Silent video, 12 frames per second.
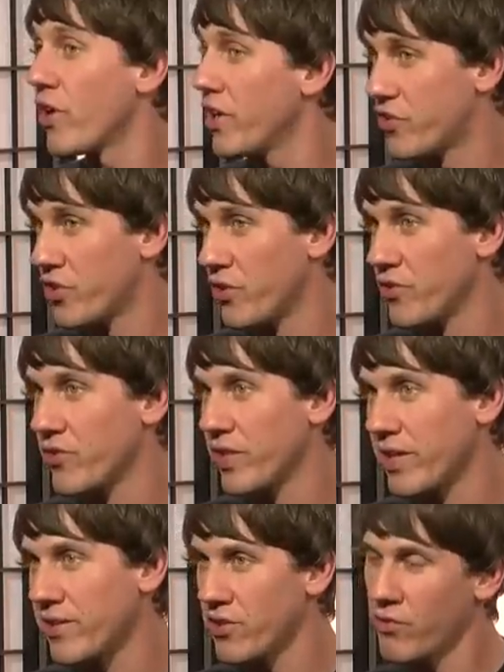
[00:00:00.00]
trade shows,
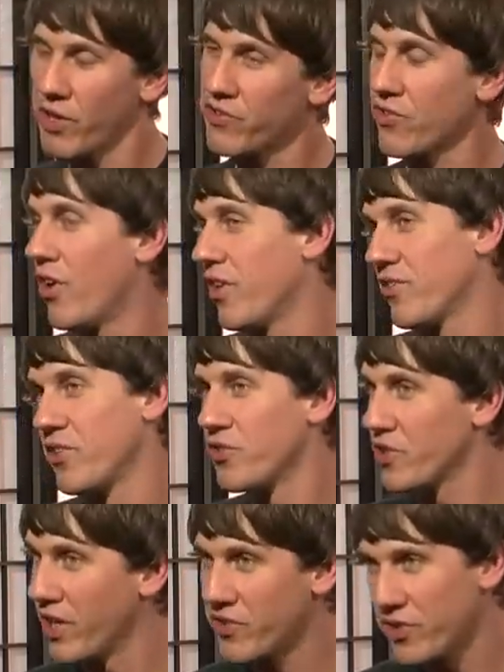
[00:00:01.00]
like the Restaurant
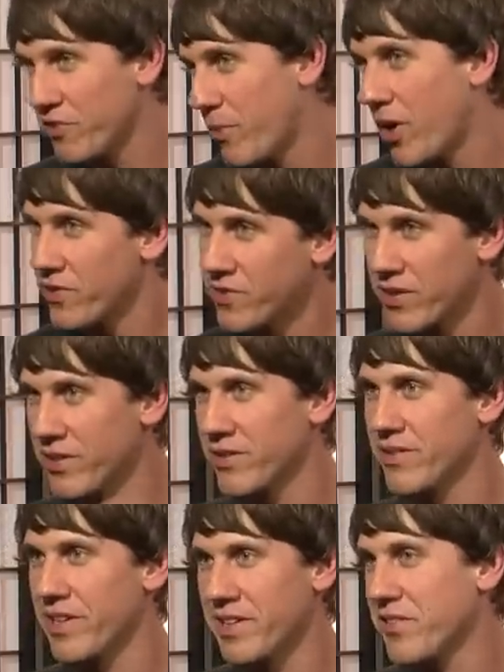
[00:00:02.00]
Association of Boston,
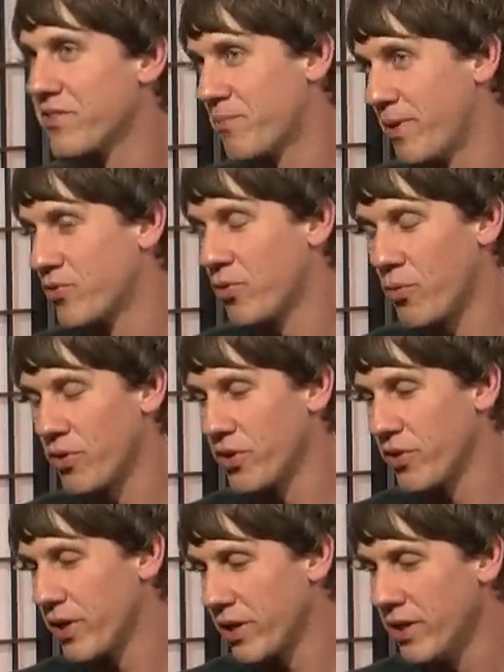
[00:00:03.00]
like to pitch what we're
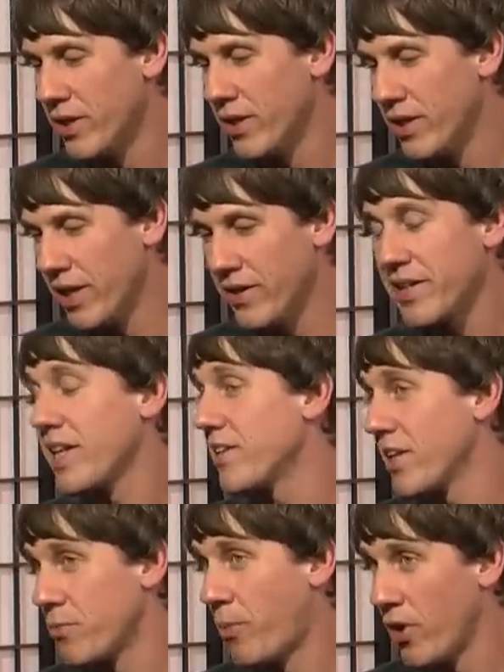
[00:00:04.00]
doing, and like that
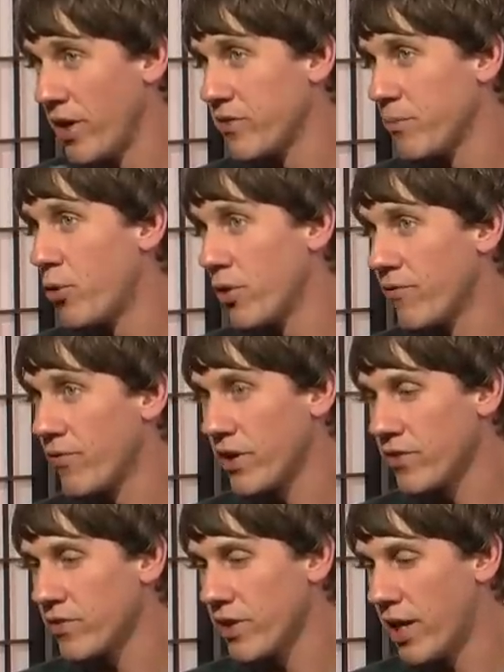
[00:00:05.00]
that's part that's important for
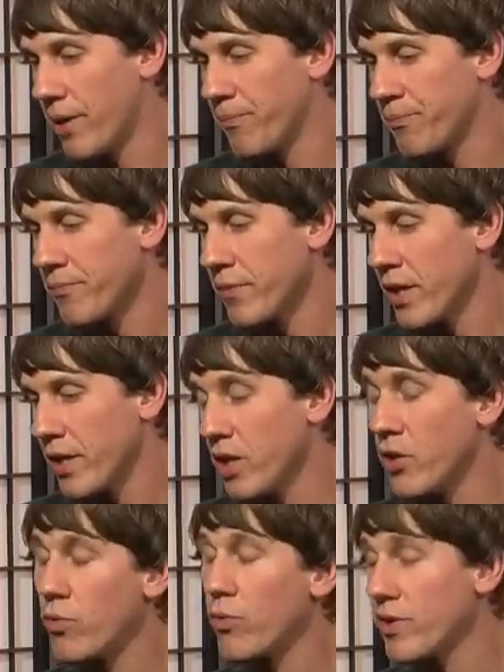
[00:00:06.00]
us. Um, you
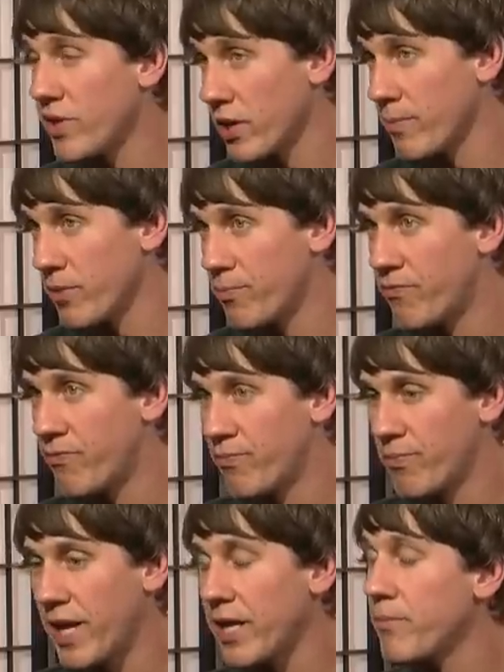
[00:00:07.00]
know, when we talk about
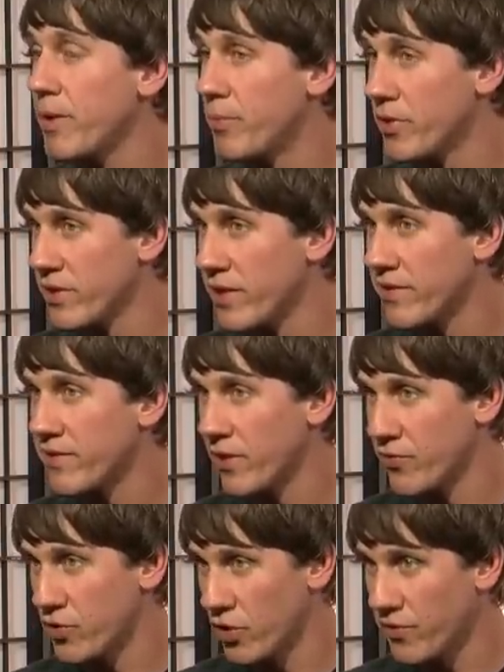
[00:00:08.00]
getting people into that
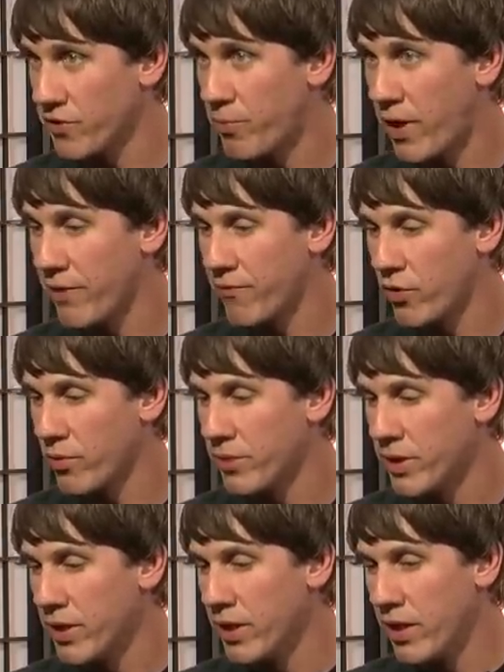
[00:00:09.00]
self service platform,
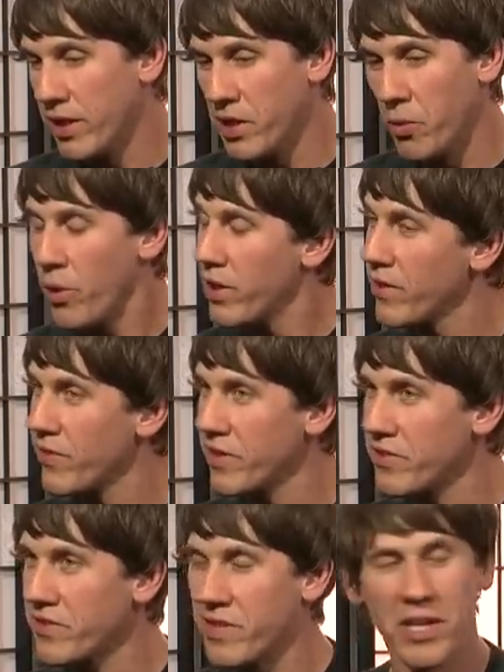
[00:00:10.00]
you know, one of the
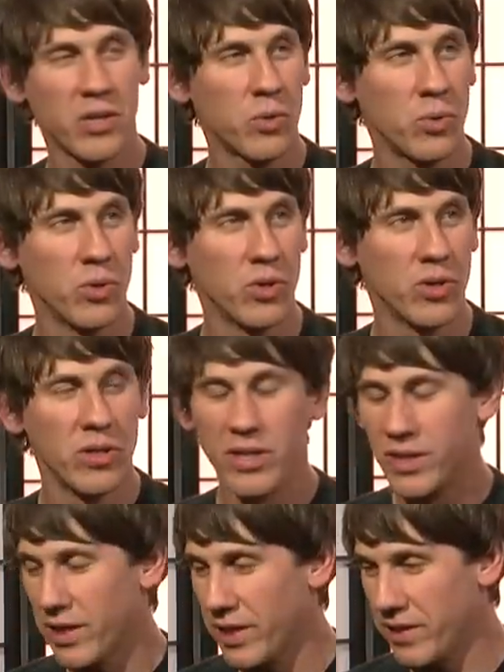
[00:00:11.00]
things that's kind of cool
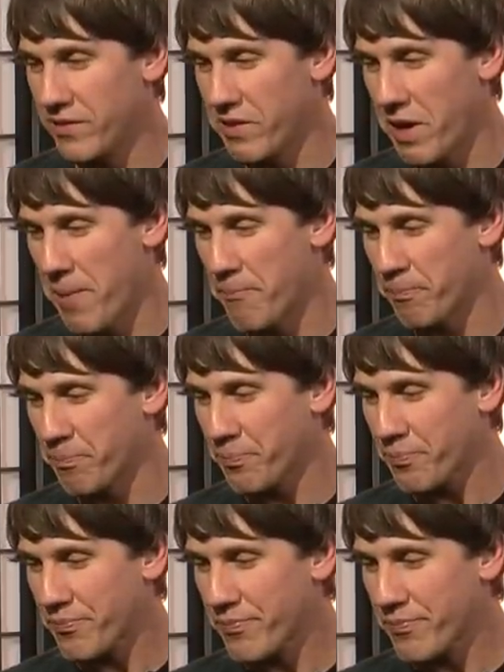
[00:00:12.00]
is um,